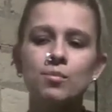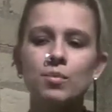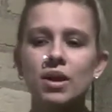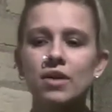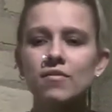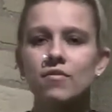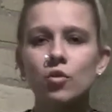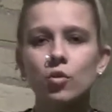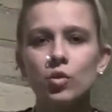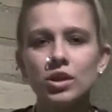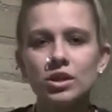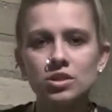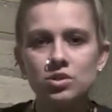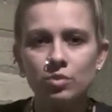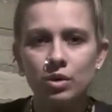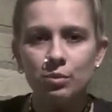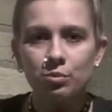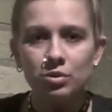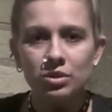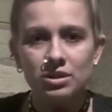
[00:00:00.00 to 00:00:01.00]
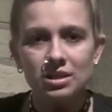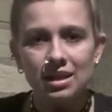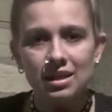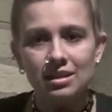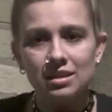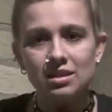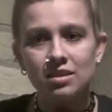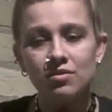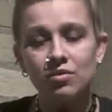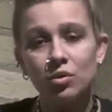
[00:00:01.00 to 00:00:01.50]
My voice
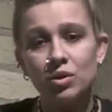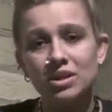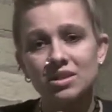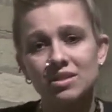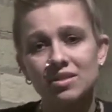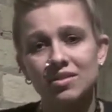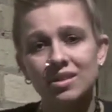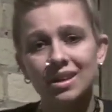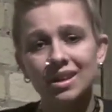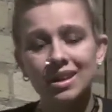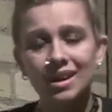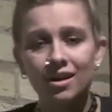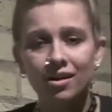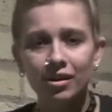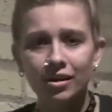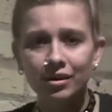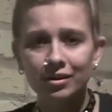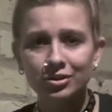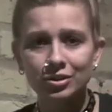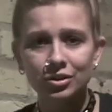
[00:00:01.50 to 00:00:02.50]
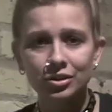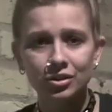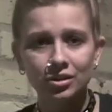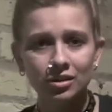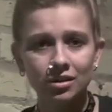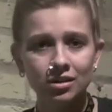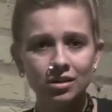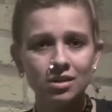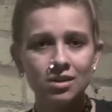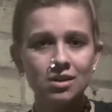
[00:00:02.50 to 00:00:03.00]
represents the voice of the
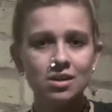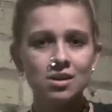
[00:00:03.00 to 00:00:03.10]
character.